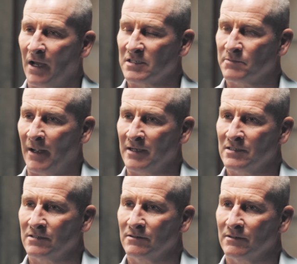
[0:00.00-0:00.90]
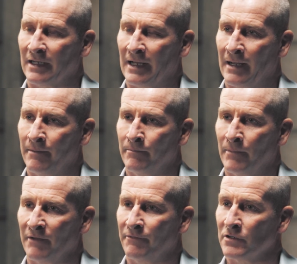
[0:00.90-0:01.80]
I spent
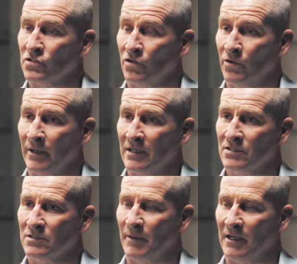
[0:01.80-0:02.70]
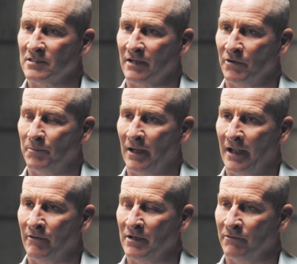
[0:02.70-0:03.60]
my first 3 weeks speaking to every
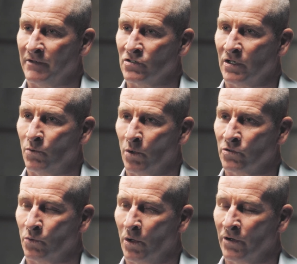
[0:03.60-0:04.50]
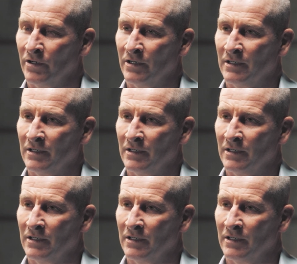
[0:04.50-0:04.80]
player individually, one-to-one,